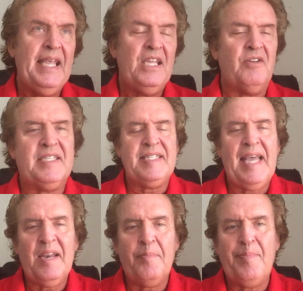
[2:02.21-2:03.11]
You know,
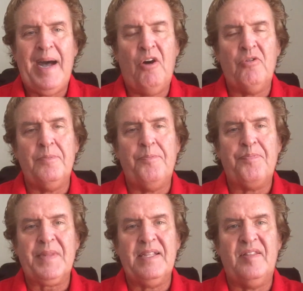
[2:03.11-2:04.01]
not about
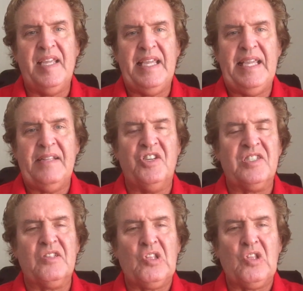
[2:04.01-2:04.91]
the
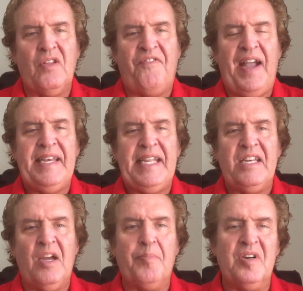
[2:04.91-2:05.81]
just finding
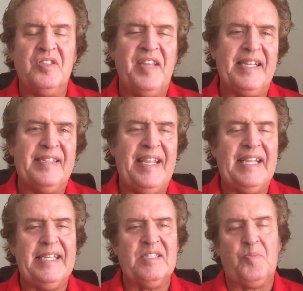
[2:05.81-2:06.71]
numbers that
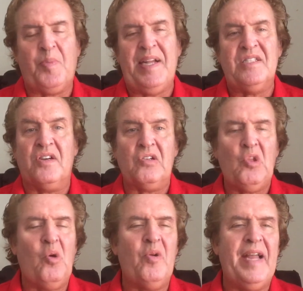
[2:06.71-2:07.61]
take spreads that are
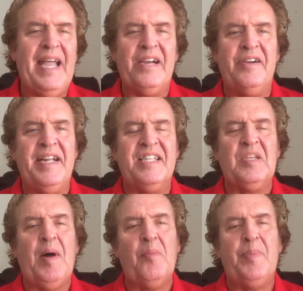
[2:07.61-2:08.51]
lower and higher. It's
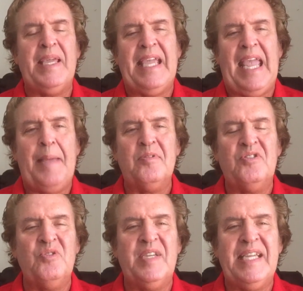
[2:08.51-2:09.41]
about being able
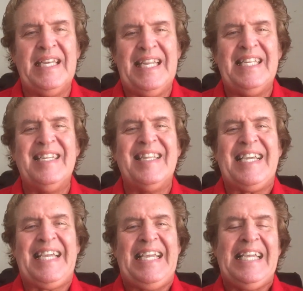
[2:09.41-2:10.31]
to get into
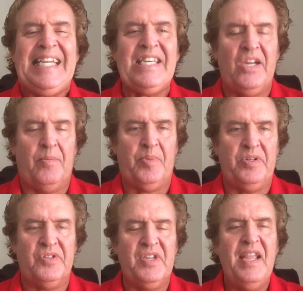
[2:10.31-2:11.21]
the key
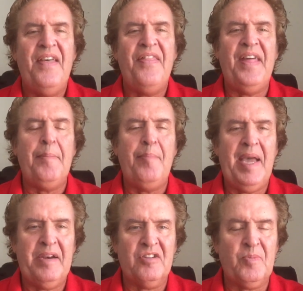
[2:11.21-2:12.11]
numbers that
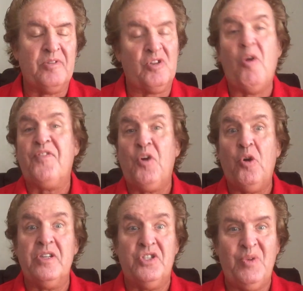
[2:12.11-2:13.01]
matters most. Of
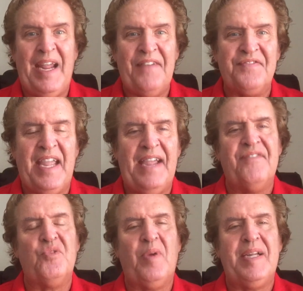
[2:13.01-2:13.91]
course, you have to
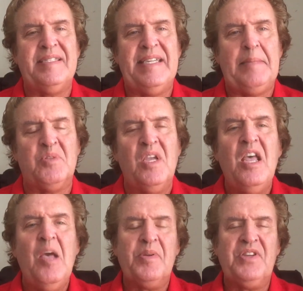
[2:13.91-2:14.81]
have the right teams,
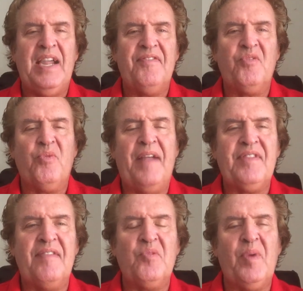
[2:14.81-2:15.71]
but you have
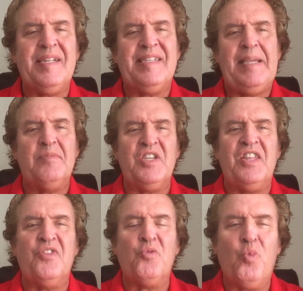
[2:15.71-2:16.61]
to have the right teams
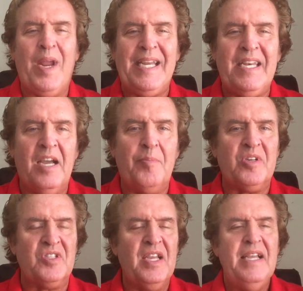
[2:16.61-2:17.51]
in the right
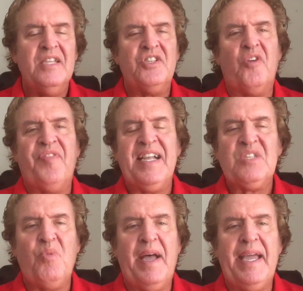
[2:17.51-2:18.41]
numbers. So
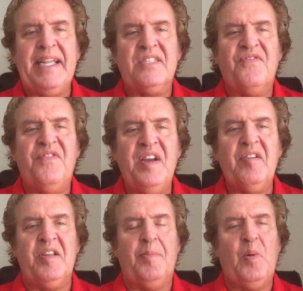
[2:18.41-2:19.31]
that's why it's
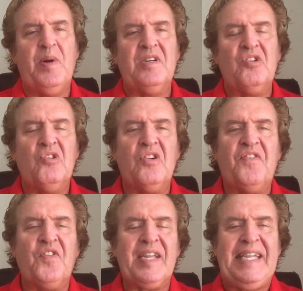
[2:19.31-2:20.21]
very important to look
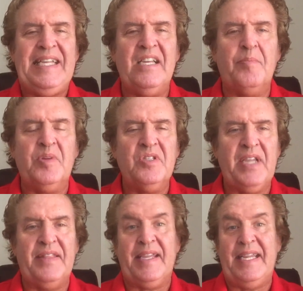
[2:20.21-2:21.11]
for key numbers,
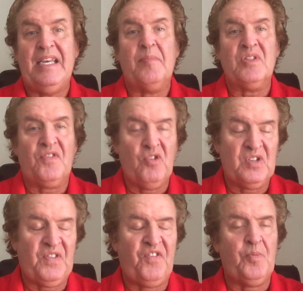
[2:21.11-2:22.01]
and the key numbers, of
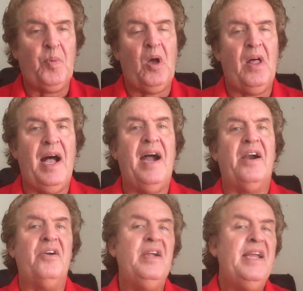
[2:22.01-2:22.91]
course, for football
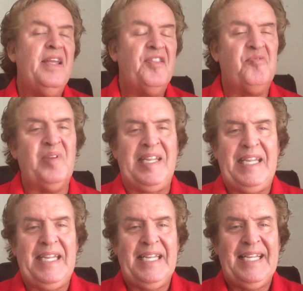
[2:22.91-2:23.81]
are
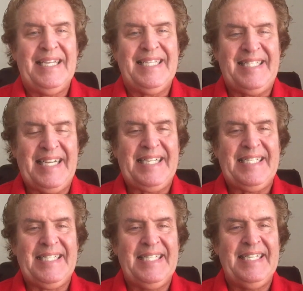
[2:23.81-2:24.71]
3,
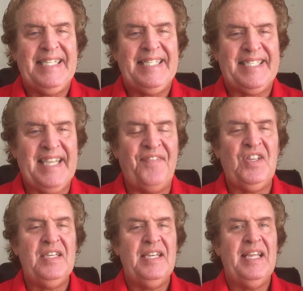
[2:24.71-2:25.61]
6,
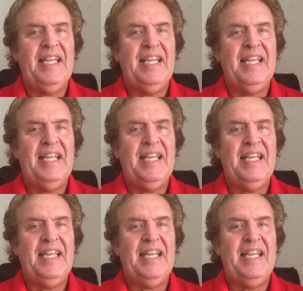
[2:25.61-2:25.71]
7.